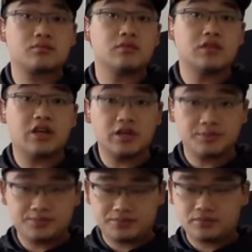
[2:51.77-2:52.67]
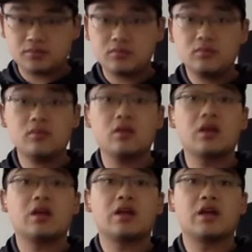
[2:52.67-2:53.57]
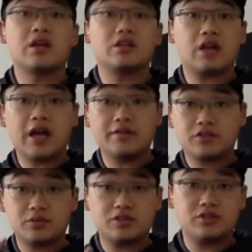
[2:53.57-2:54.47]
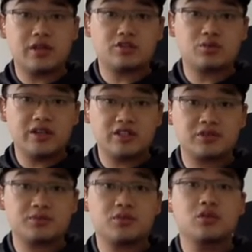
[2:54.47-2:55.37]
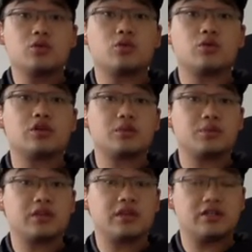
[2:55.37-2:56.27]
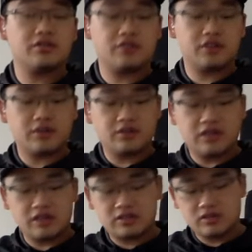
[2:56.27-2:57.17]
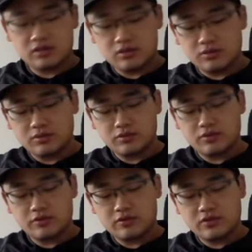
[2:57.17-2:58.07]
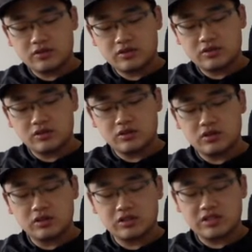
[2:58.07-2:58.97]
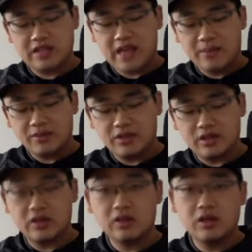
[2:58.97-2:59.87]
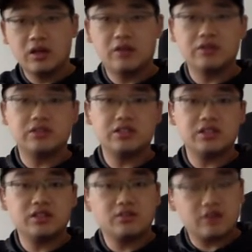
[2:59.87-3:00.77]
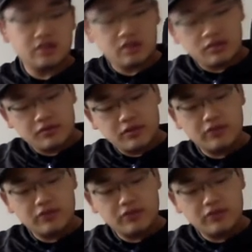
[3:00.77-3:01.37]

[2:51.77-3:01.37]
Okay. And after we do that twice, we're going to play in a fill right there. So first, you're going to slap the D right here, the 5th